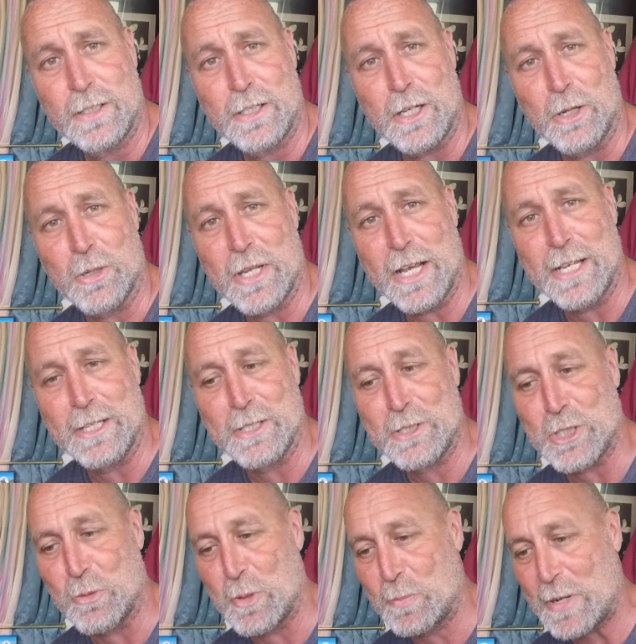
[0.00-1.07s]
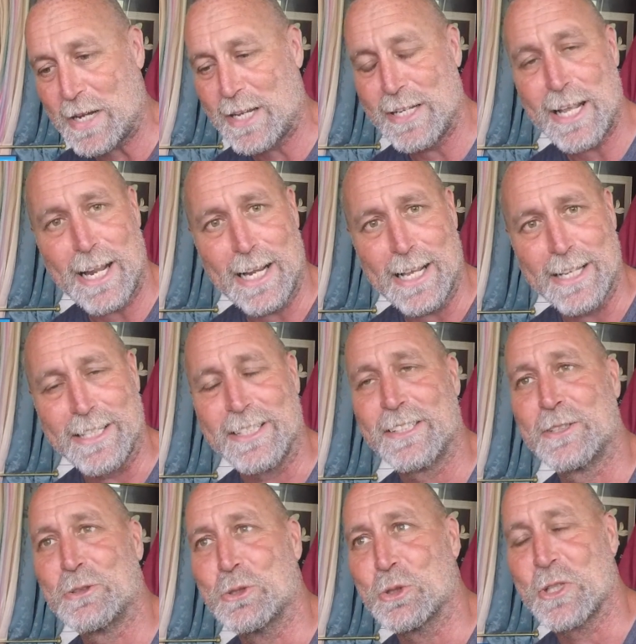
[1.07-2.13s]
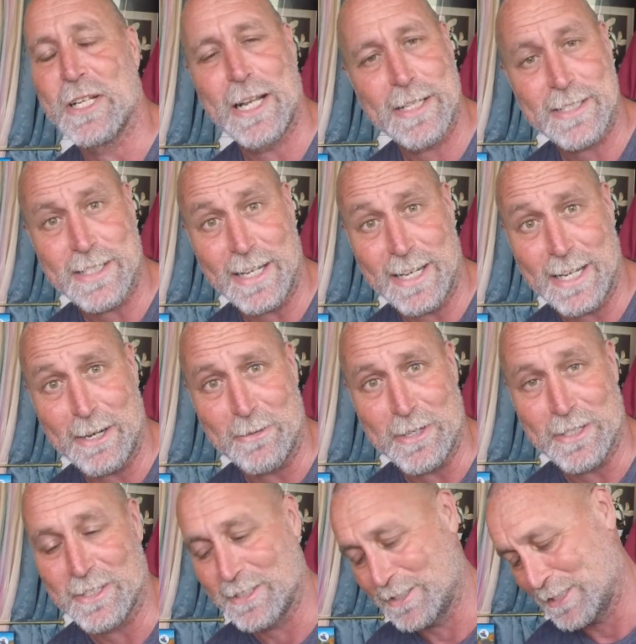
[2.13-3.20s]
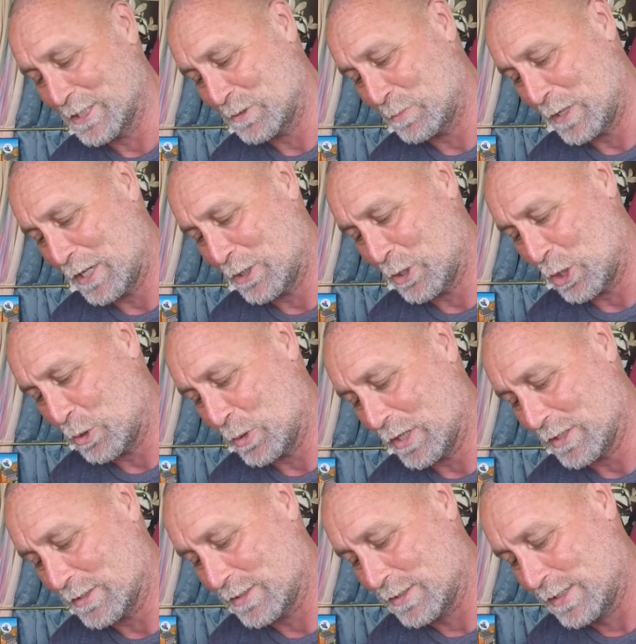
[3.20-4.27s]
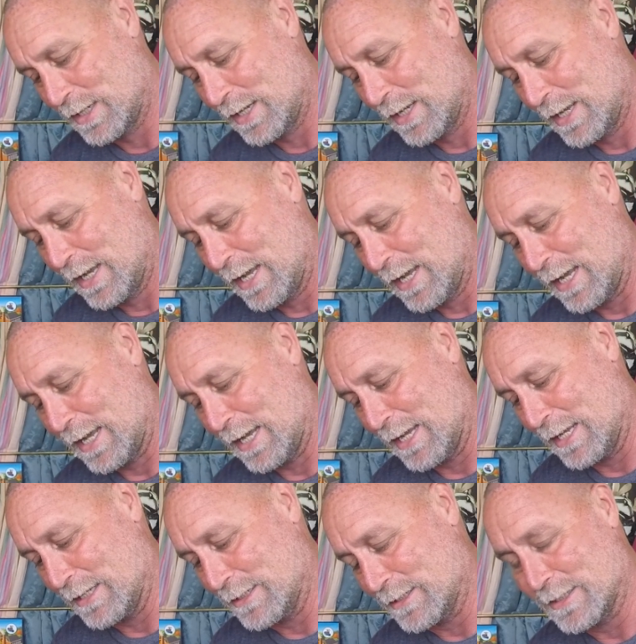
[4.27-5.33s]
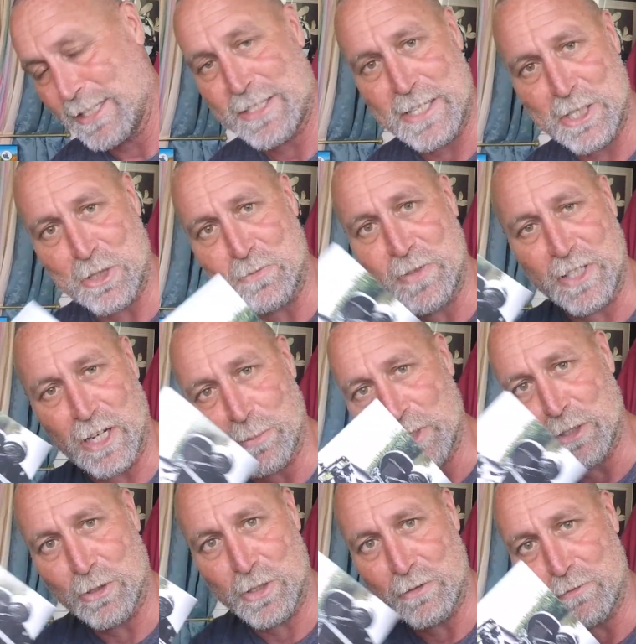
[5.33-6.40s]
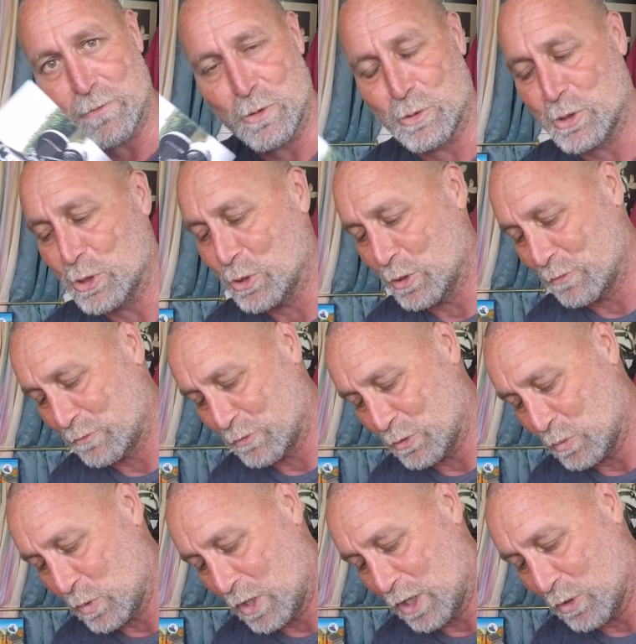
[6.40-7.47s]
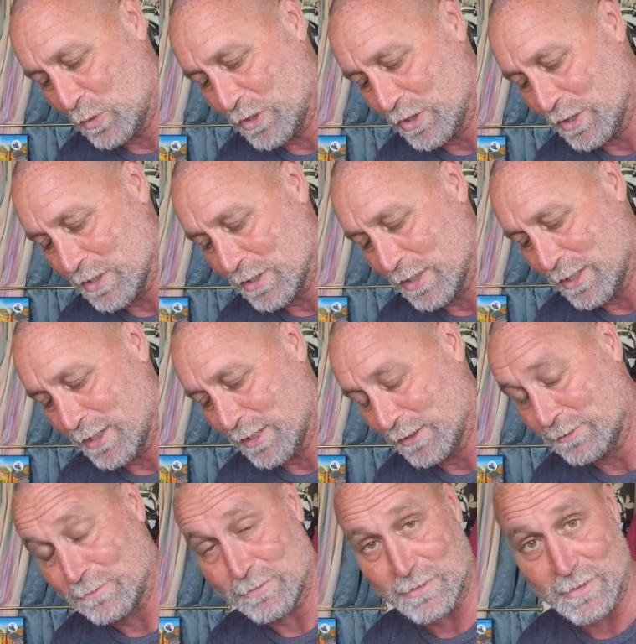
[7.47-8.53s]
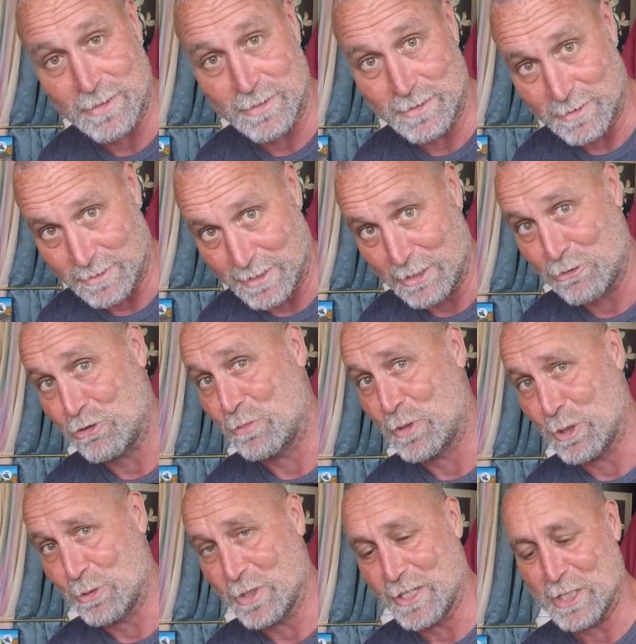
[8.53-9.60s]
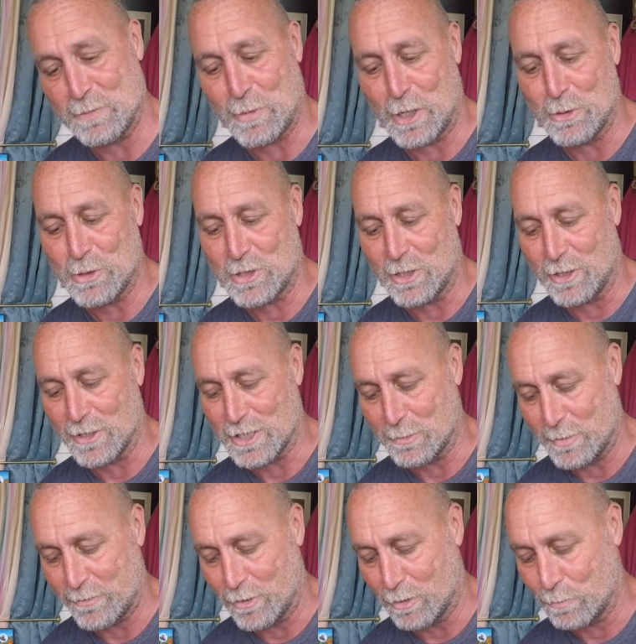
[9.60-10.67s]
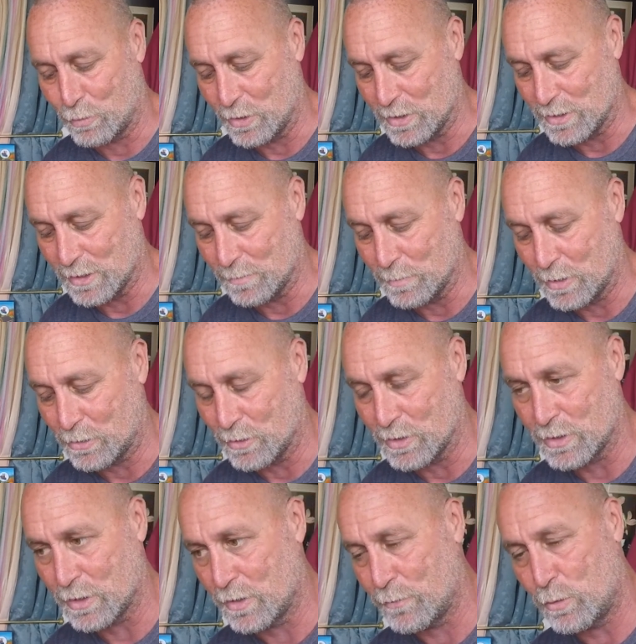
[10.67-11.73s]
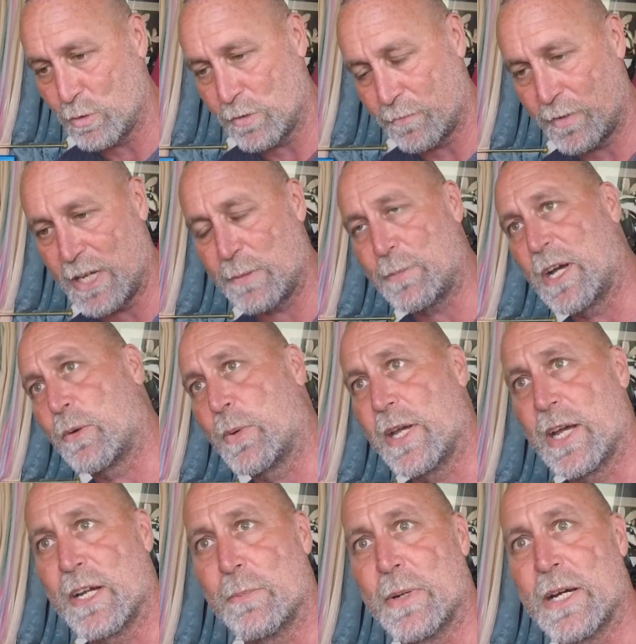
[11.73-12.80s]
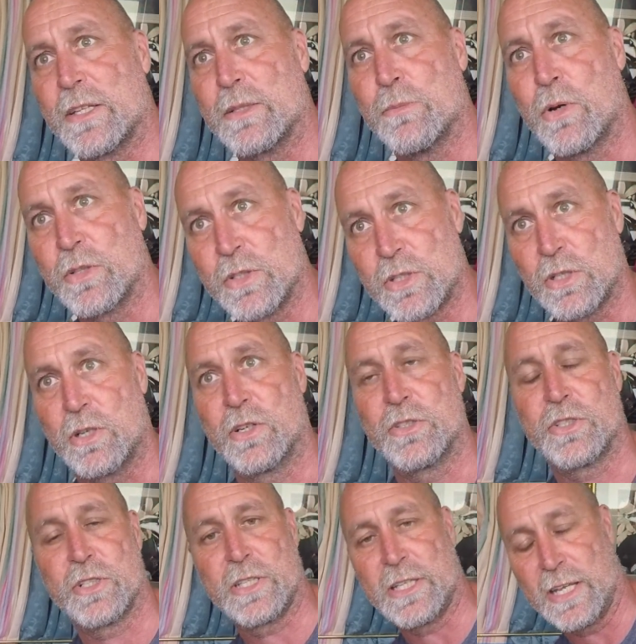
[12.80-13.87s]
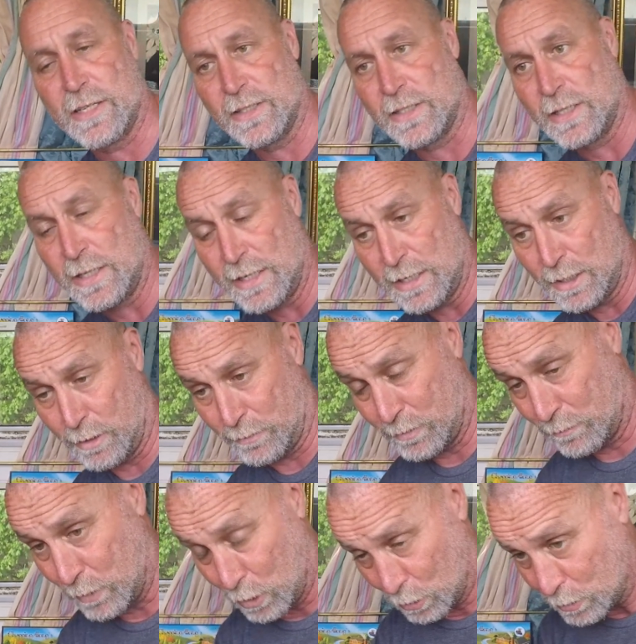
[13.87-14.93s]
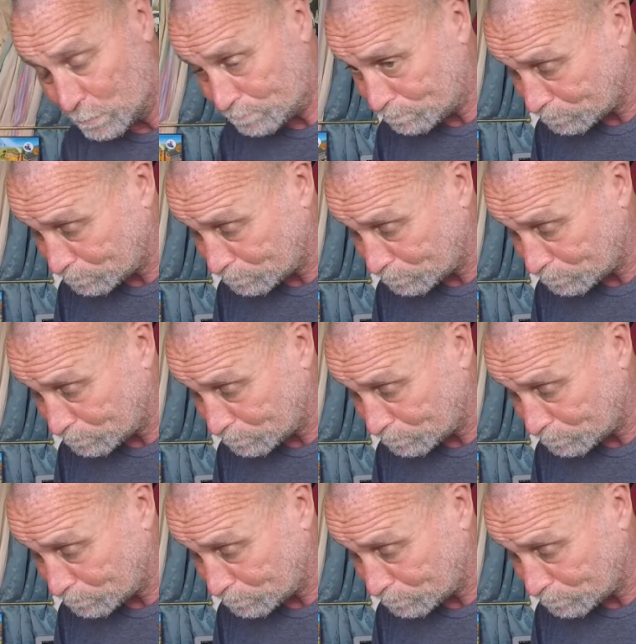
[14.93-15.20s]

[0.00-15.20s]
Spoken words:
Okay, so we're back in LA, or the Leicester area as it's better known as, and this is something I've been looking forward to doing for a while, which is distribute these postcards that we've got printed, because of all the feedback we had about the montage at the end of the vlog